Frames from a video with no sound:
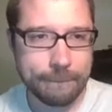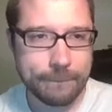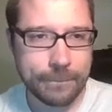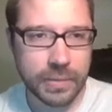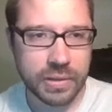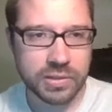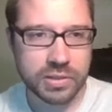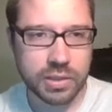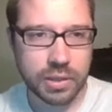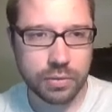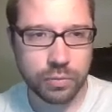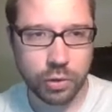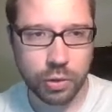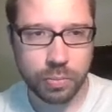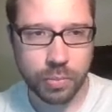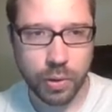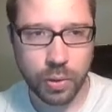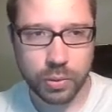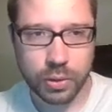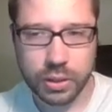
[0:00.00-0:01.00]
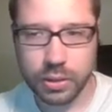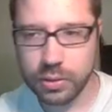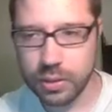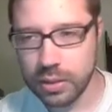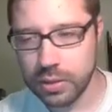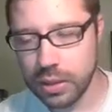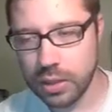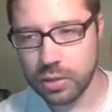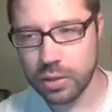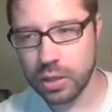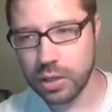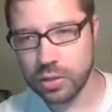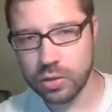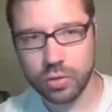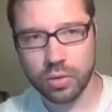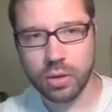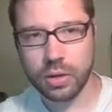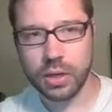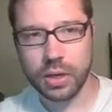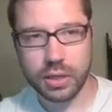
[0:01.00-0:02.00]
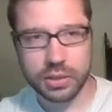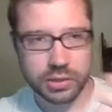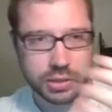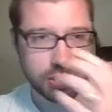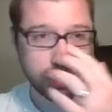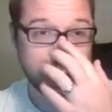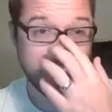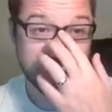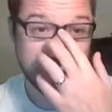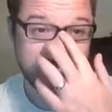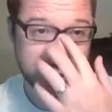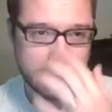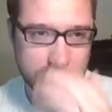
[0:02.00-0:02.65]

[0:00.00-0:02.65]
instead of your opponent, and then you can do all kinds of crazy